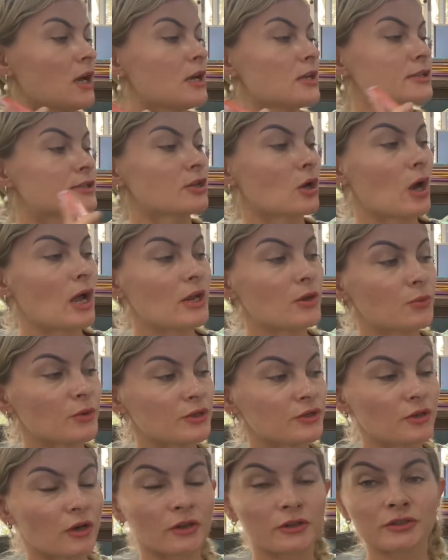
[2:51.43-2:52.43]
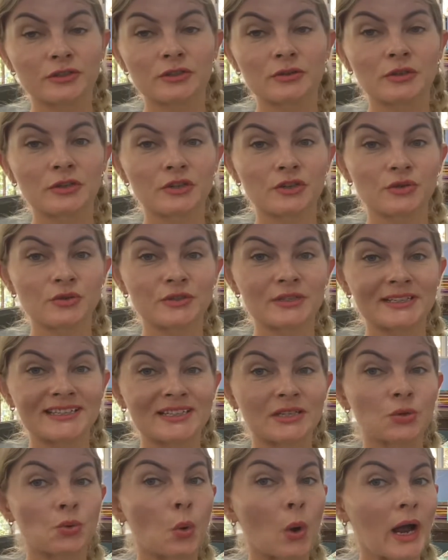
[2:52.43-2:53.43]
So, and we don't use
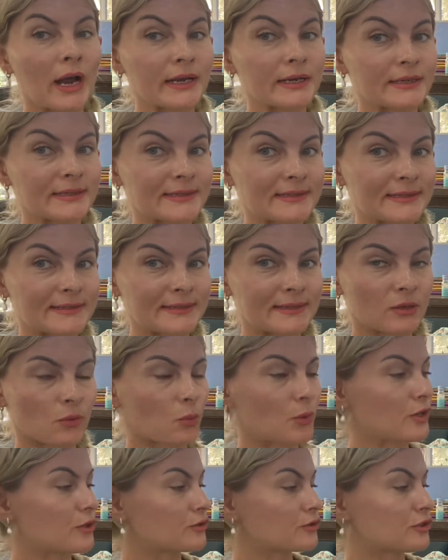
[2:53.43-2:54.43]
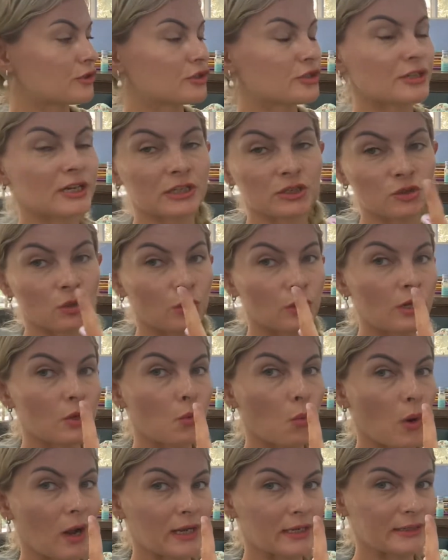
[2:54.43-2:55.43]
it twice. We use it just only
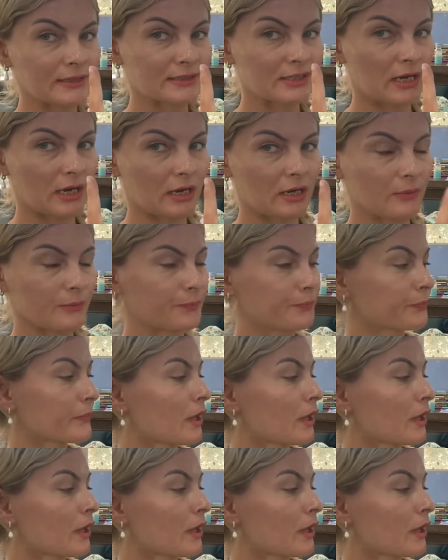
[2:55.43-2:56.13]
one time.